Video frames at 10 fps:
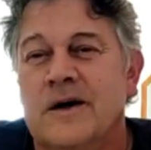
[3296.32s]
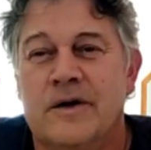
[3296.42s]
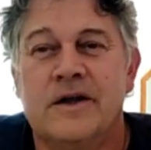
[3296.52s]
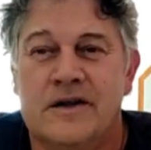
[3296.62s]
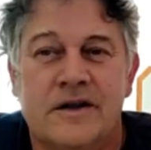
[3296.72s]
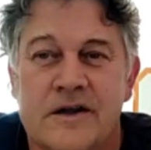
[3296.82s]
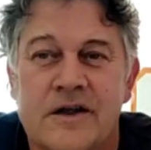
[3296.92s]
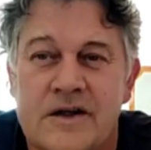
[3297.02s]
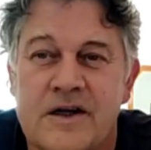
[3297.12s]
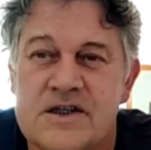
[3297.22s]
But
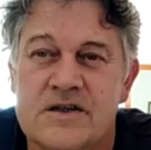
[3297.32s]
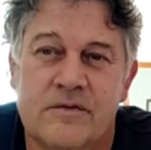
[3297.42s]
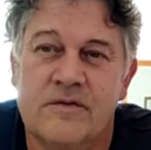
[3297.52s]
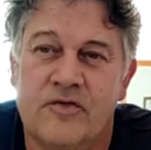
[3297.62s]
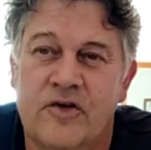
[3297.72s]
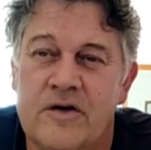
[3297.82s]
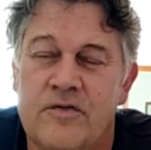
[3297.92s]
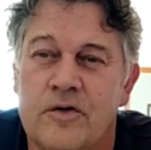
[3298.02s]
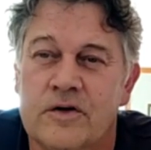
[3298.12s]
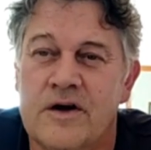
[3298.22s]
it takes 3 or
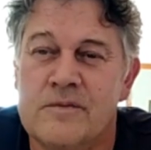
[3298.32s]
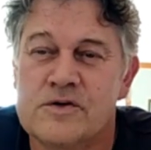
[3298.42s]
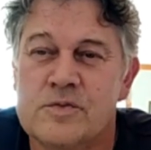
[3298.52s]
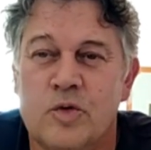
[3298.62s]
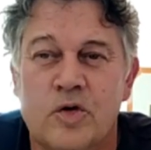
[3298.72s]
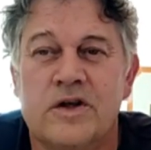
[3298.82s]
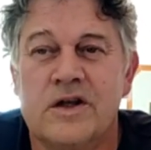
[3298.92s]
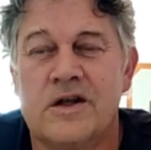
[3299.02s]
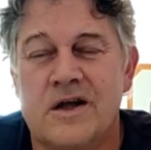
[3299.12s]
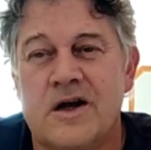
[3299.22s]
4 times more
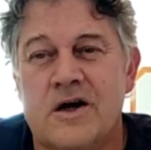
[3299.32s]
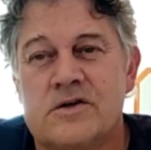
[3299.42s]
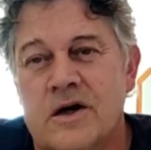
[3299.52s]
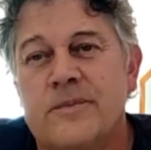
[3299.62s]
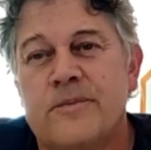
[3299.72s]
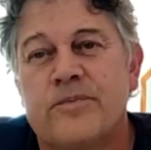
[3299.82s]
than a Dakota.